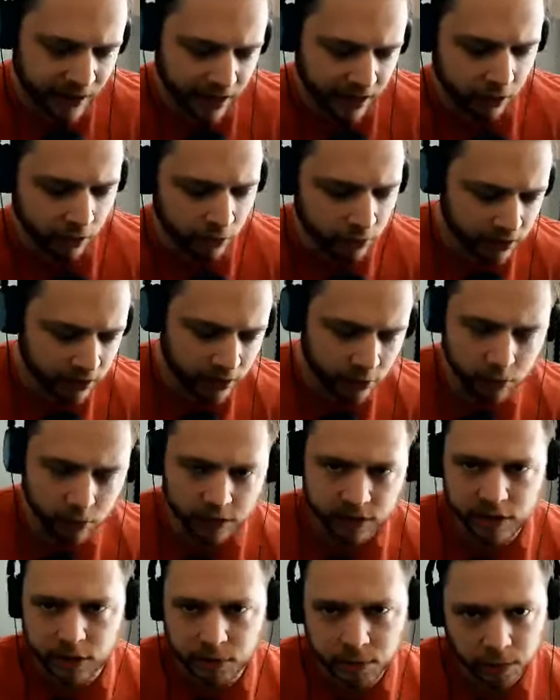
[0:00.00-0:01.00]
i don't think where
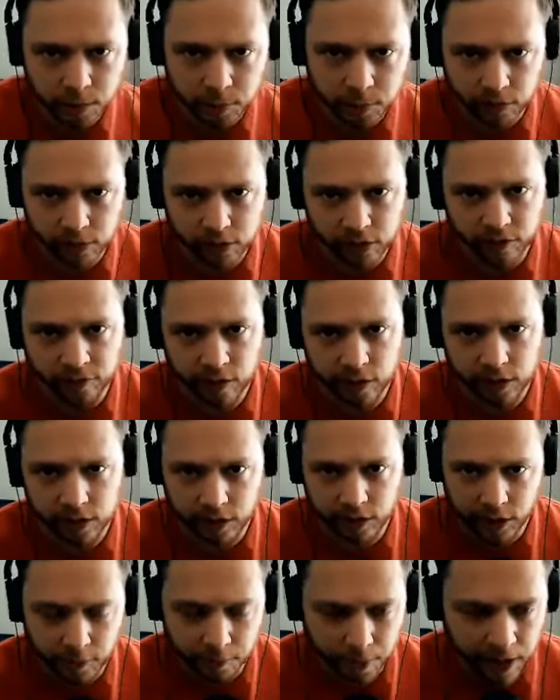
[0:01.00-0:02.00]
these people are
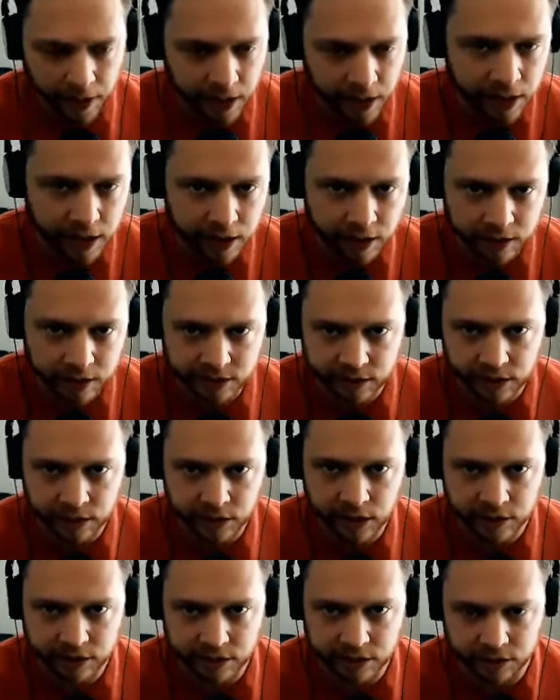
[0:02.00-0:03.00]
feeling pain is in
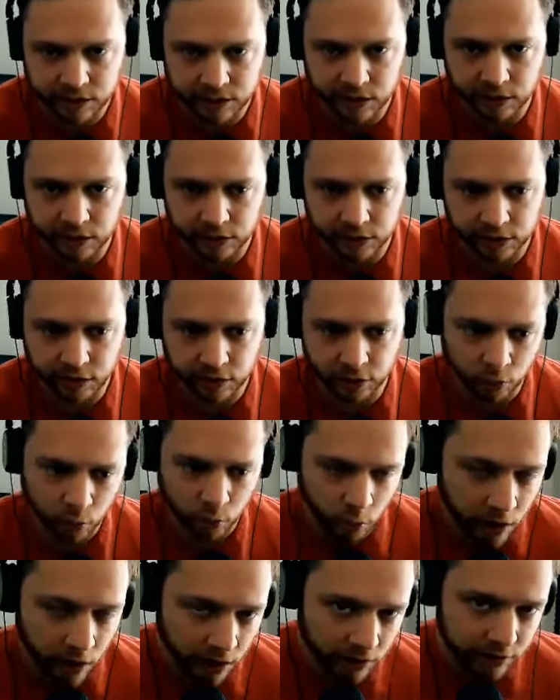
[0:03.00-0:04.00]
necessarily their
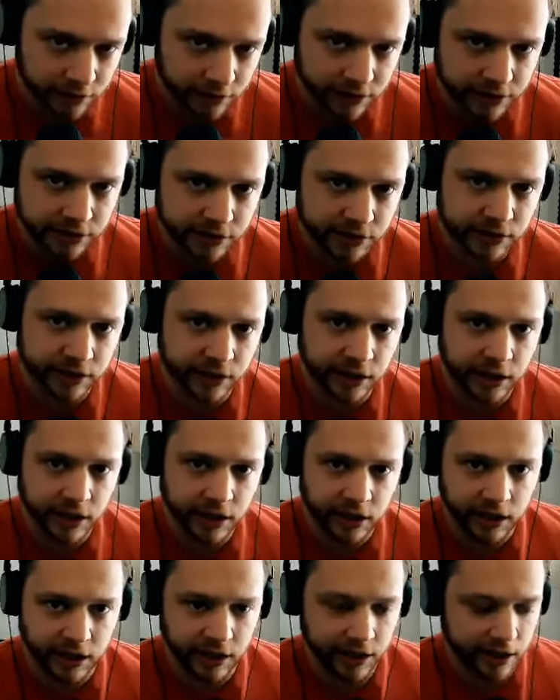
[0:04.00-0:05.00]
wallets
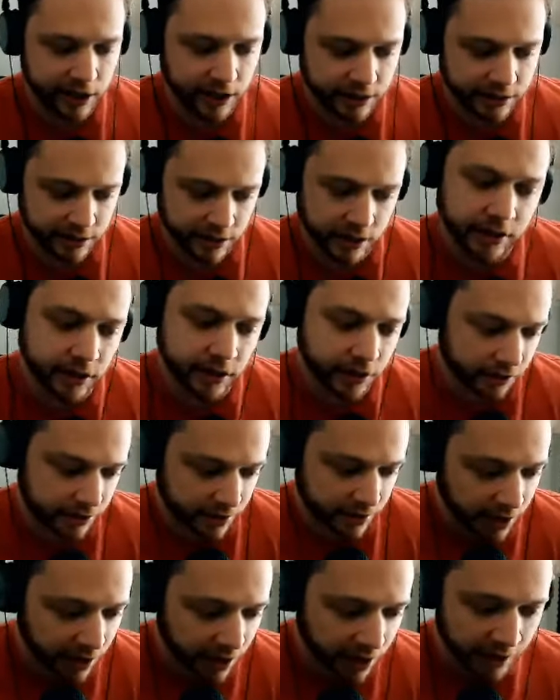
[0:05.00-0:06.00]
it's in their
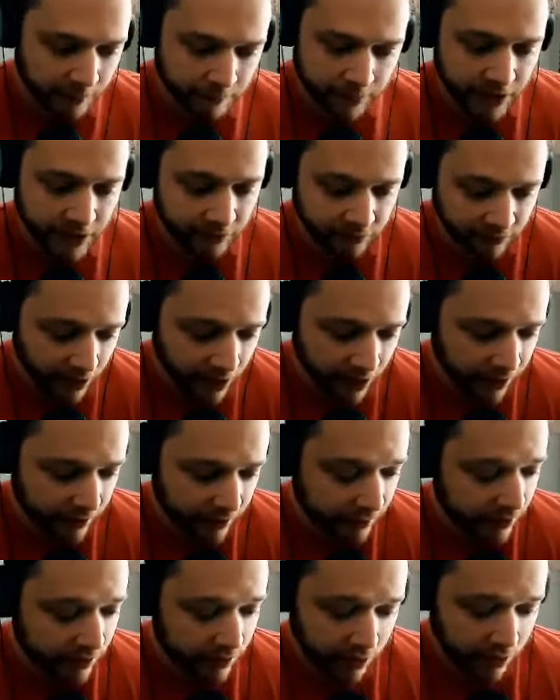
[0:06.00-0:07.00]
time they've got
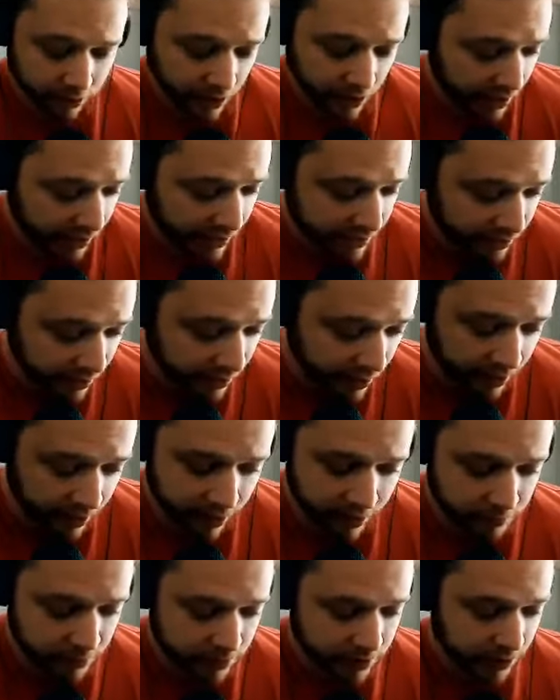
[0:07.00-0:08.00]
a lot of
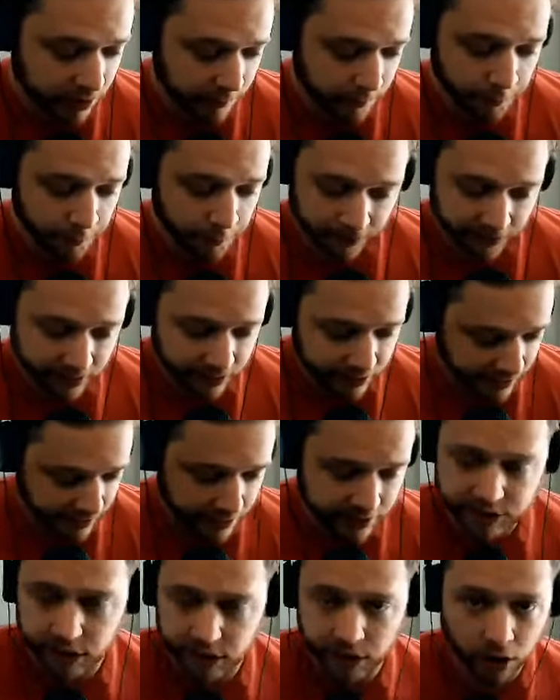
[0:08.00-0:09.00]
times
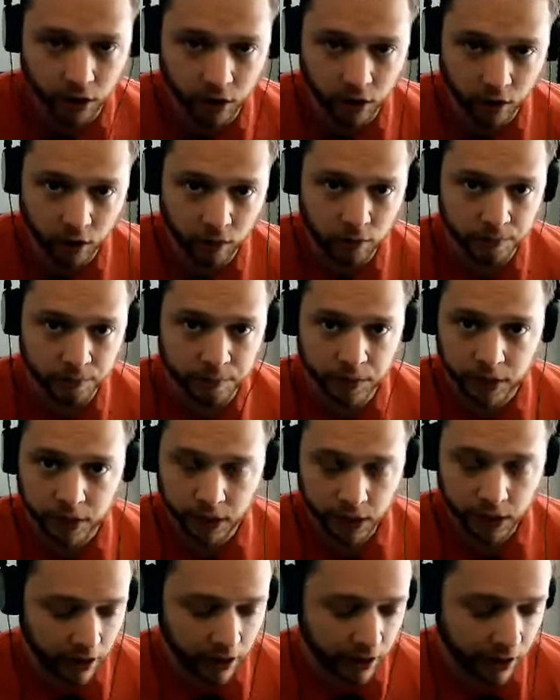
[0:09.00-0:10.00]
kids at home
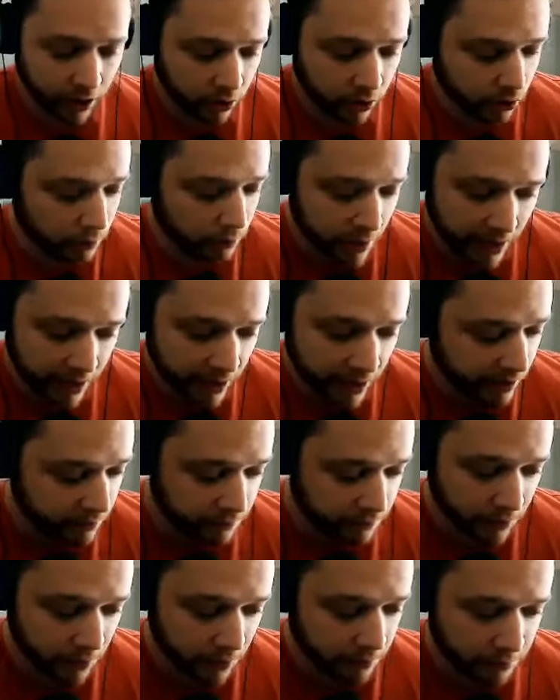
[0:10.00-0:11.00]
uh, who may
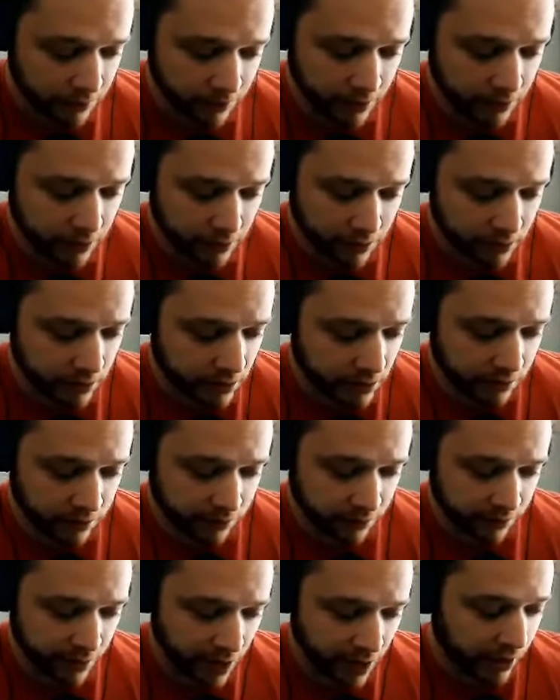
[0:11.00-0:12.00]
be
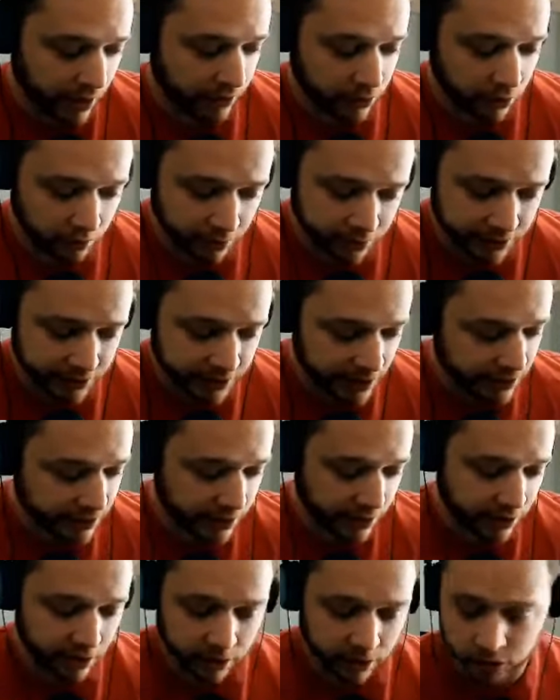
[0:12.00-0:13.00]
either not going to
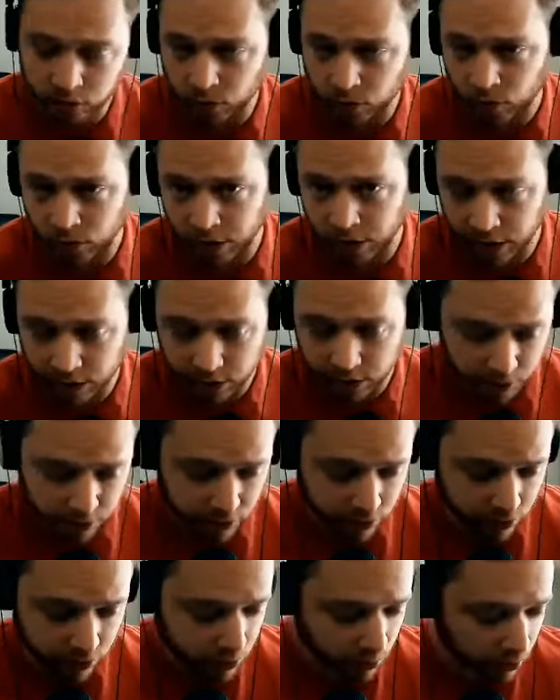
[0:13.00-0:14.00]
daycares or not going
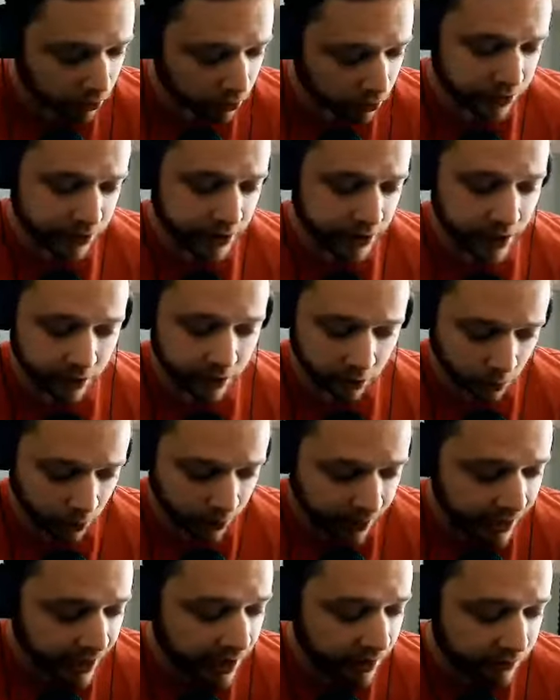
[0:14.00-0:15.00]
to schools yet or what
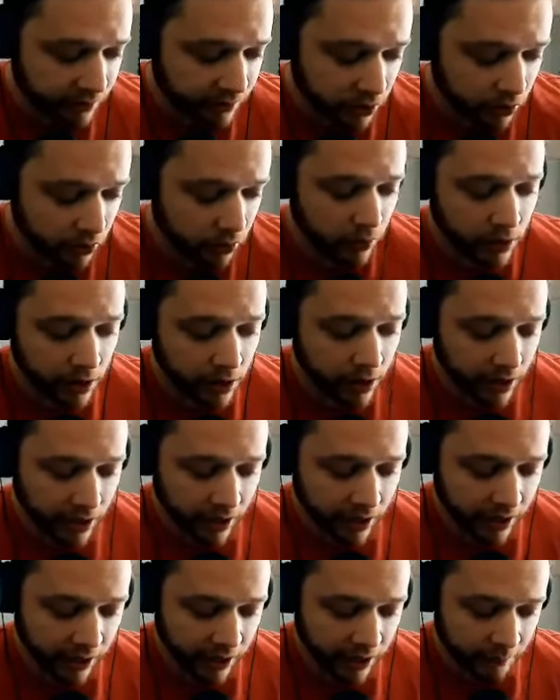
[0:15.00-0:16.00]
have you.
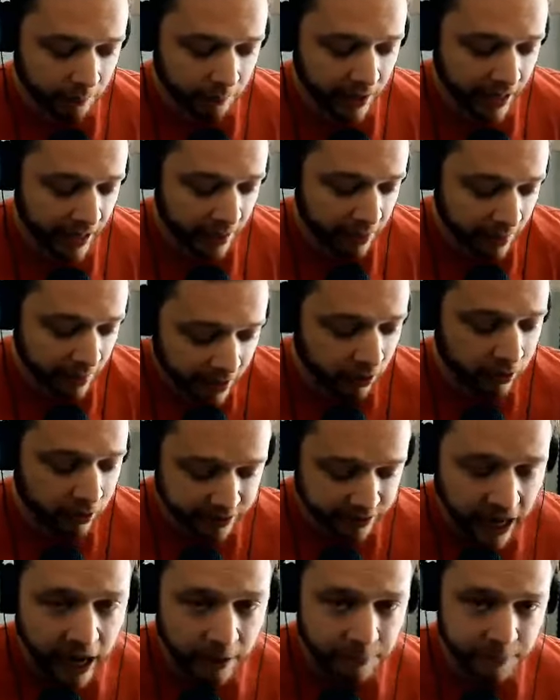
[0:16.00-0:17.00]
Um, and then on
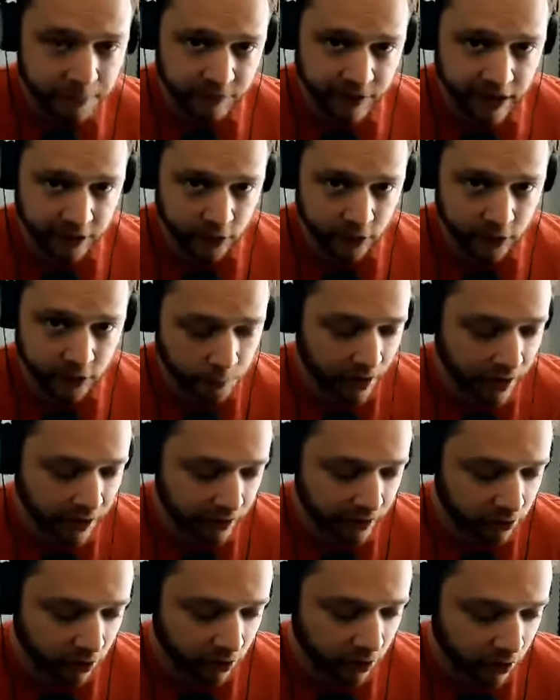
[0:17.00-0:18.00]
top of that, you
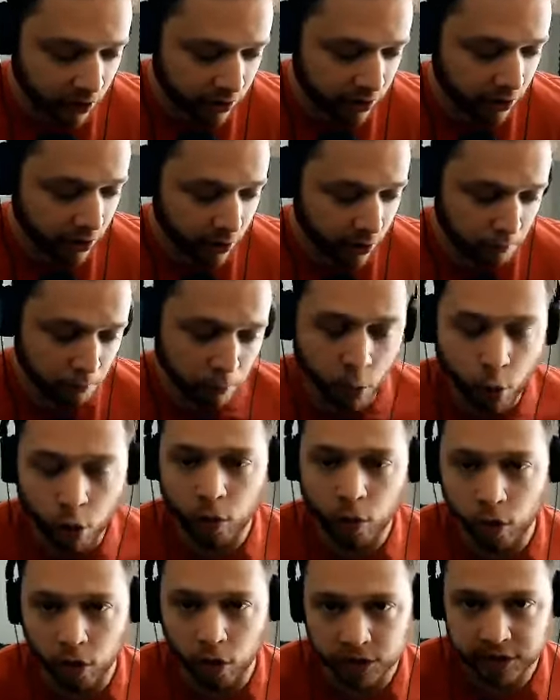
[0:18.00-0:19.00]
pile on more
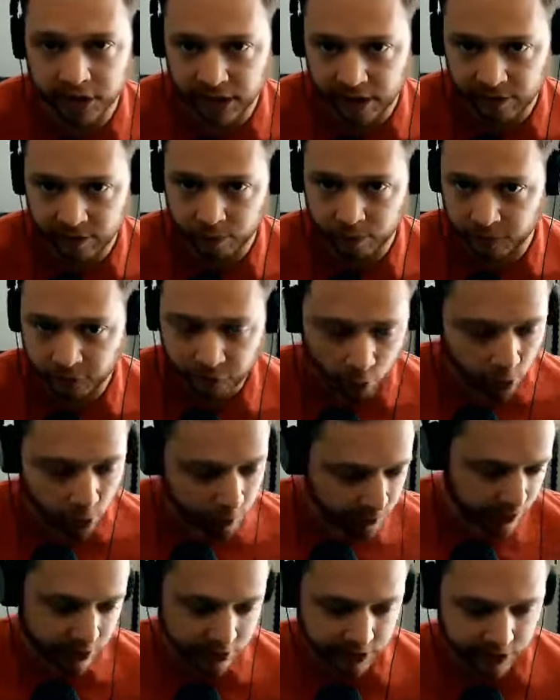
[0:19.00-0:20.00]
work than ever before
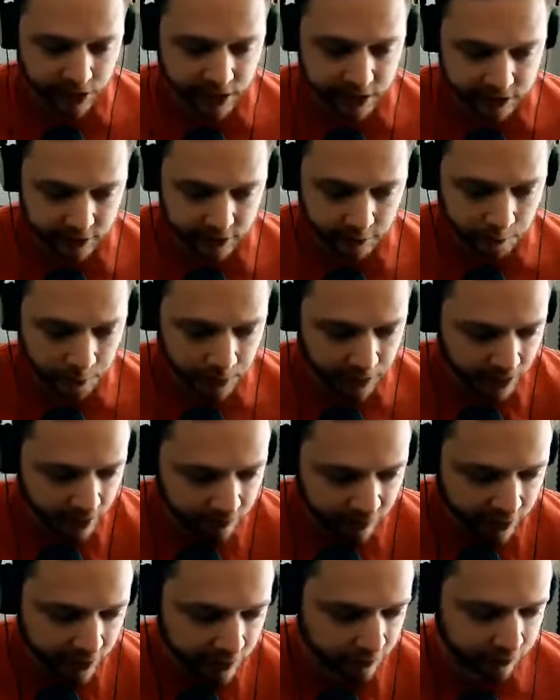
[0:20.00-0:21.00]
because they had to
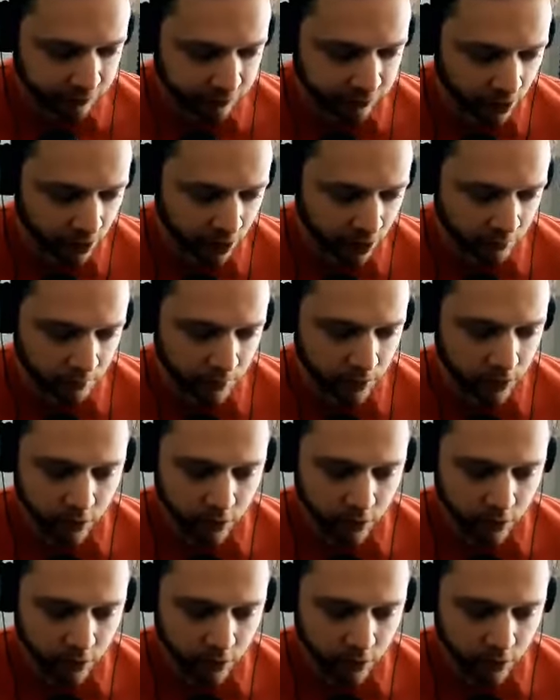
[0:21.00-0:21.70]
pivot from